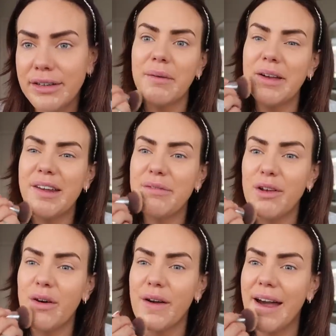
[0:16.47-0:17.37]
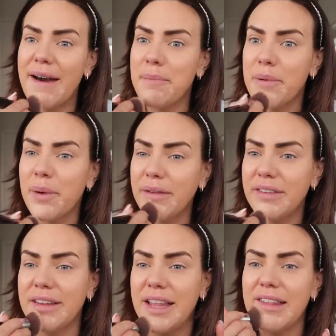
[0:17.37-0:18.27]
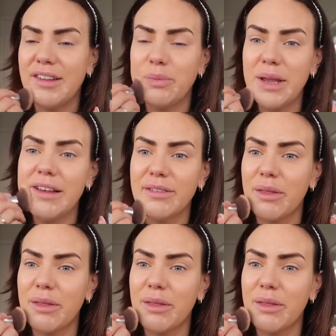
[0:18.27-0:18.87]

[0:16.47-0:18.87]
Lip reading: I'm gonna vlog at points in this week,